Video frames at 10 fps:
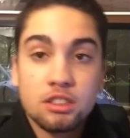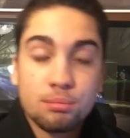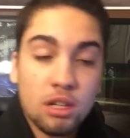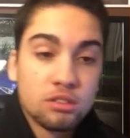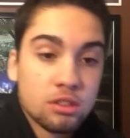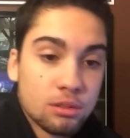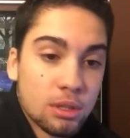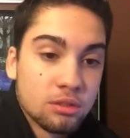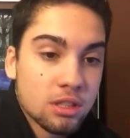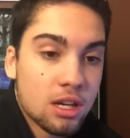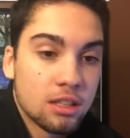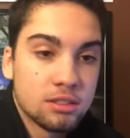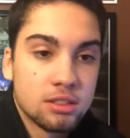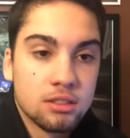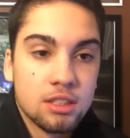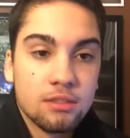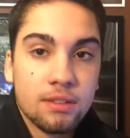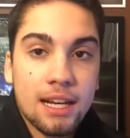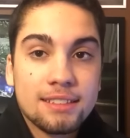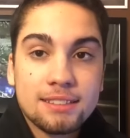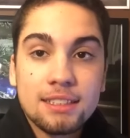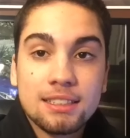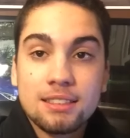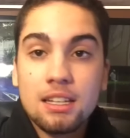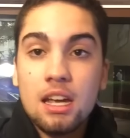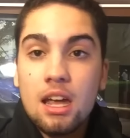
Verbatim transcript: small turbos onto the flat six,